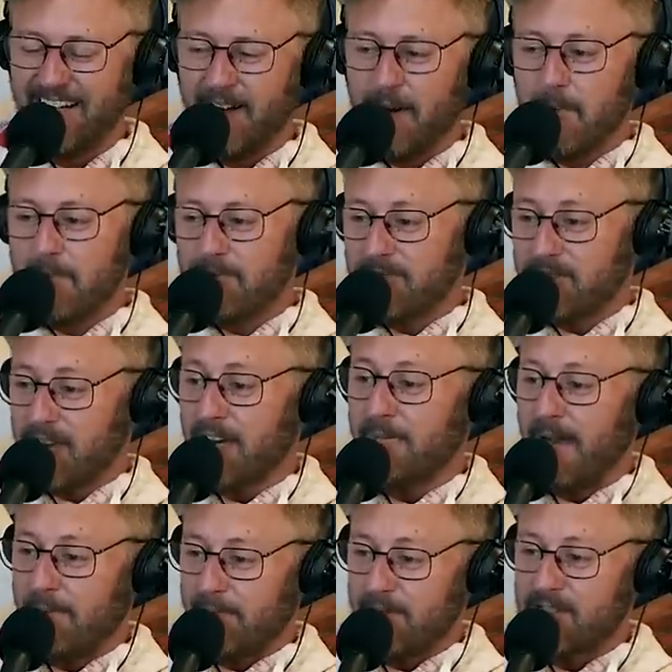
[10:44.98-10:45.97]
name's Cherry. Talk
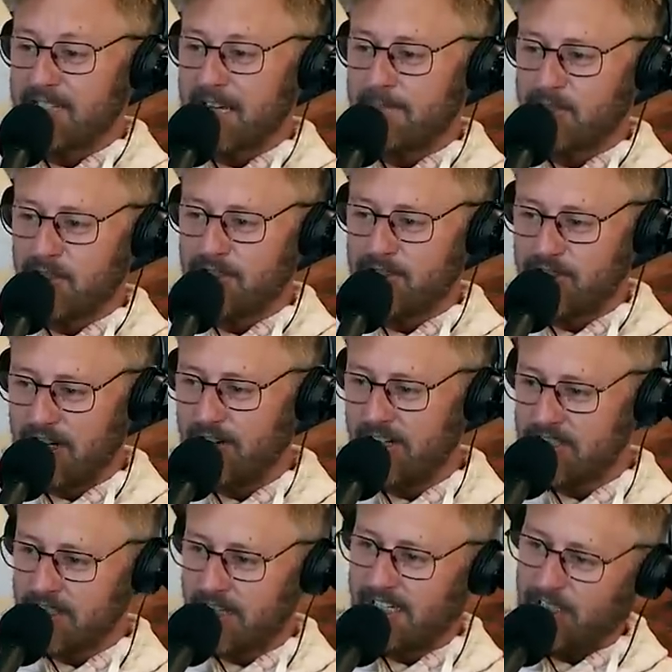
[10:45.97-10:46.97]
about perception.
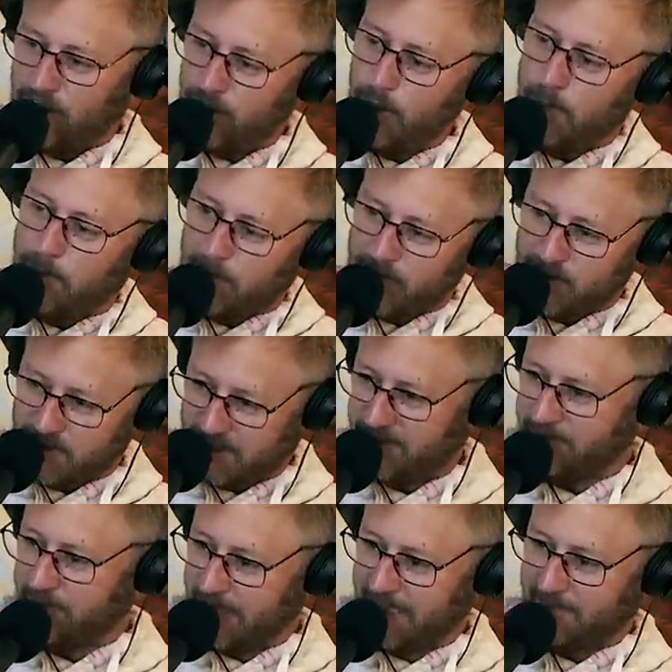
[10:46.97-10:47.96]
Cherry's like, you
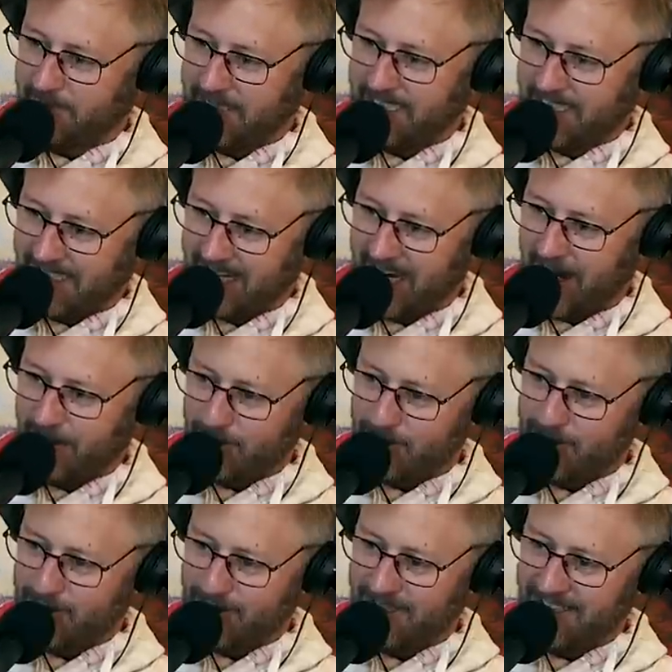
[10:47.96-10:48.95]
perceive me to be a
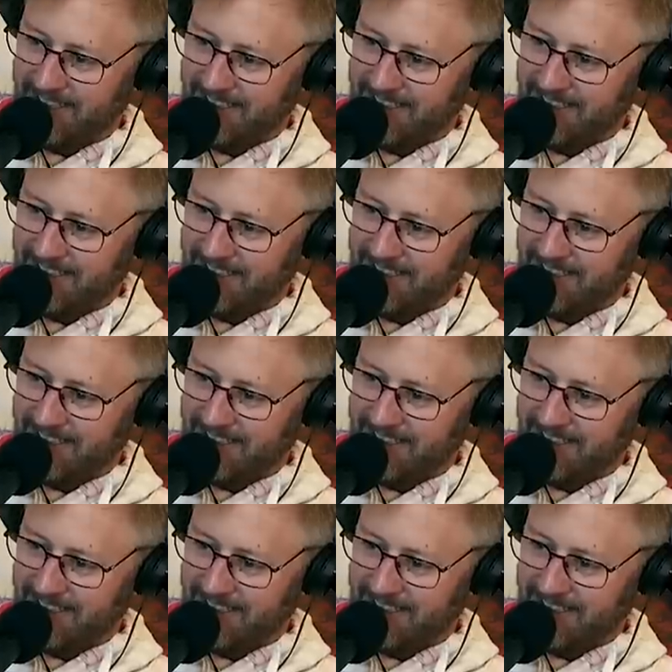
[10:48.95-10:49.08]
couch.